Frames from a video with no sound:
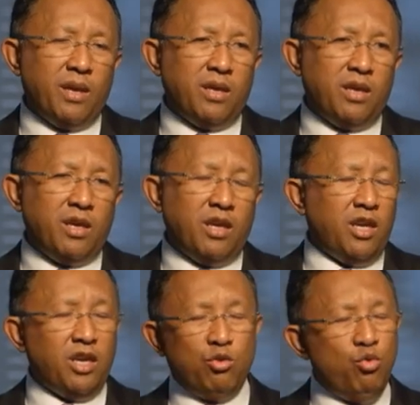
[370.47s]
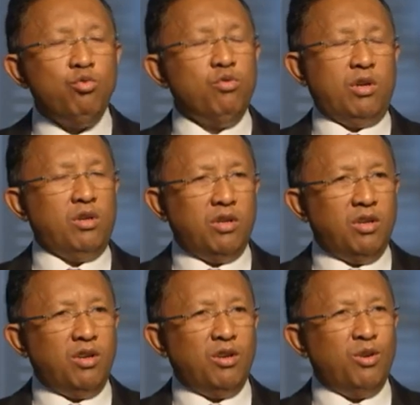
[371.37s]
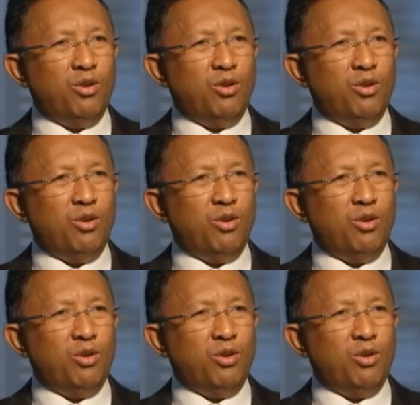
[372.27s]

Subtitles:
and we